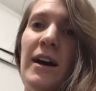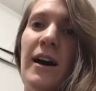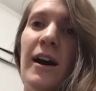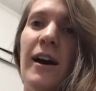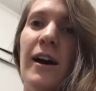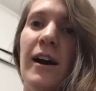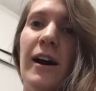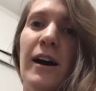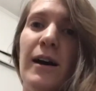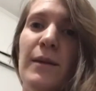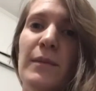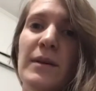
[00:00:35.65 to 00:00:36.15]

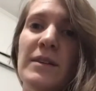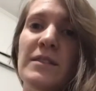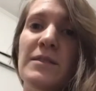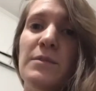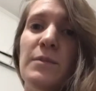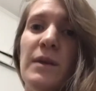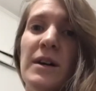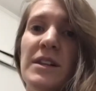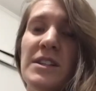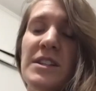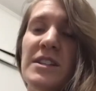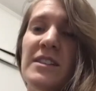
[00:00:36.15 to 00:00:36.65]
Um, as
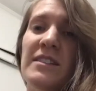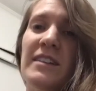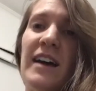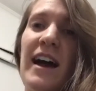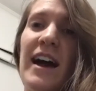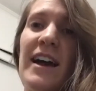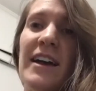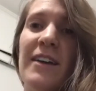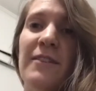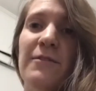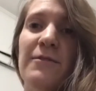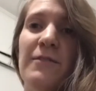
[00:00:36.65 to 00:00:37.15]
much as
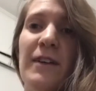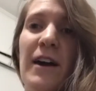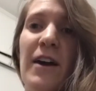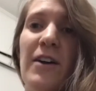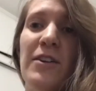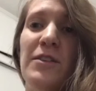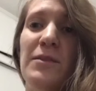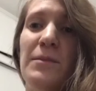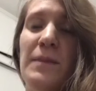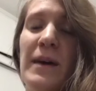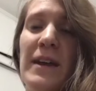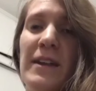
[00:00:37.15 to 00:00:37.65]
I have
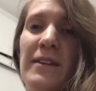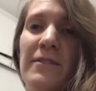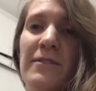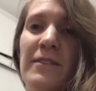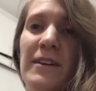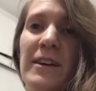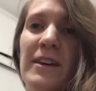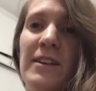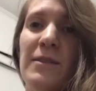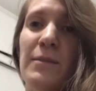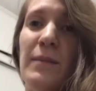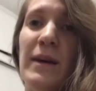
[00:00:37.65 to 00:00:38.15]
found
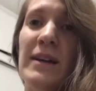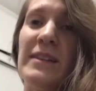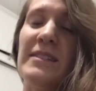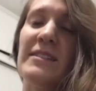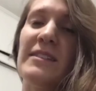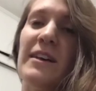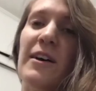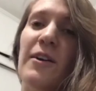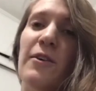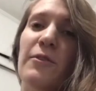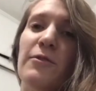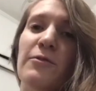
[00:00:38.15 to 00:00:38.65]
benefit
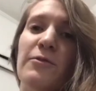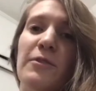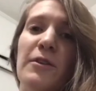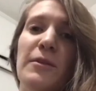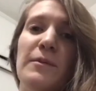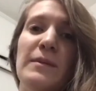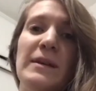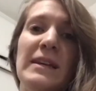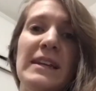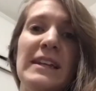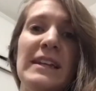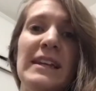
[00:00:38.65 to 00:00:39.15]
myself
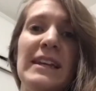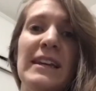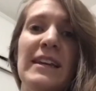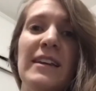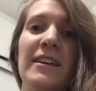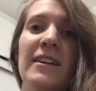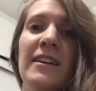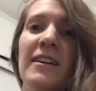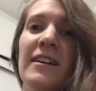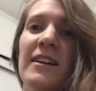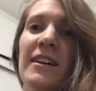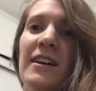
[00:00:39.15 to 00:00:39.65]
from
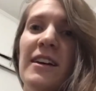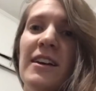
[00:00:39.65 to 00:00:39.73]
eating,